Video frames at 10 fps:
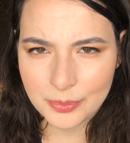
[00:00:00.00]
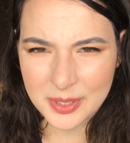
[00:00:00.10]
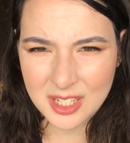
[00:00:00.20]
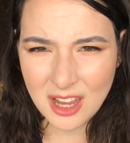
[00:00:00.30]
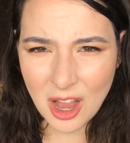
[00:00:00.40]

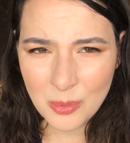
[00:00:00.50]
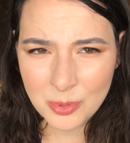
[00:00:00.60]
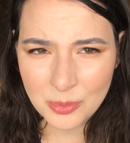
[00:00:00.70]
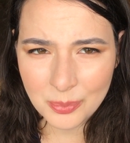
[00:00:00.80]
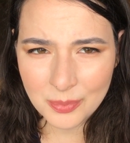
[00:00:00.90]
pick
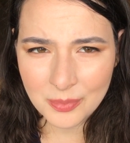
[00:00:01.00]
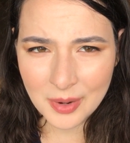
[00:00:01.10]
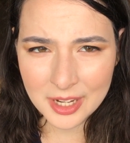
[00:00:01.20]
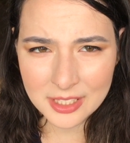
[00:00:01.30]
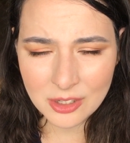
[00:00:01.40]
up
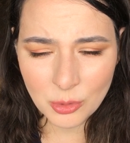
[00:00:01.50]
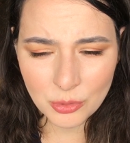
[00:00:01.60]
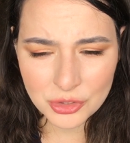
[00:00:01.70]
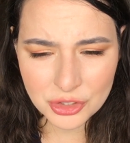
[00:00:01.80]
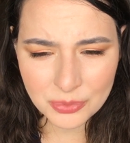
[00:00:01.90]
my
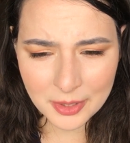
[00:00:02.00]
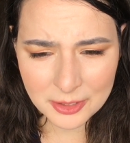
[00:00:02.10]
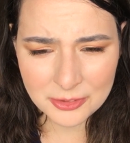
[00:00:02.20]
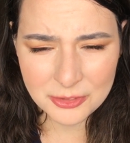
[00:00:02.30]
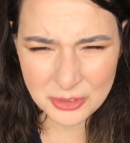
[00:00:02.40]
order
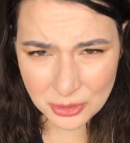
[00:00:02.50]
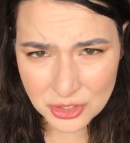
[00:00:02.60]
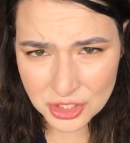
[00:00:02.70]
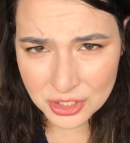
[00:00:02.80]
by foot,